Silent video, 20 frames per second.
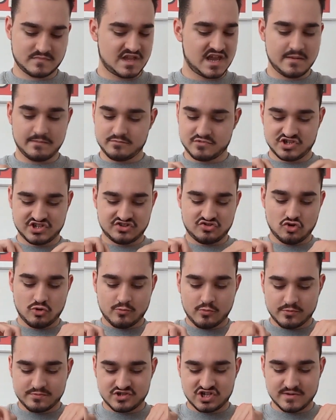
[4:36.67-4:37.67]
Yep, just
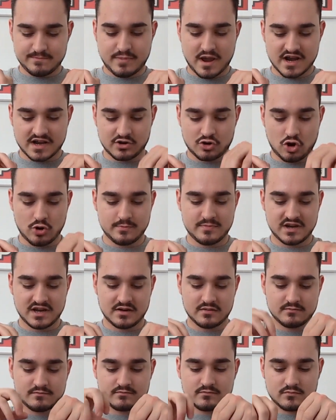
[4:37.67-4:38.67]
normal chip packet opening,
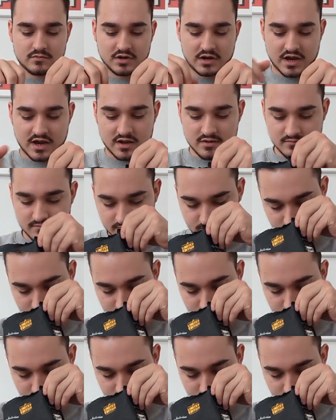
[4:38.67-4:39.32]
okay?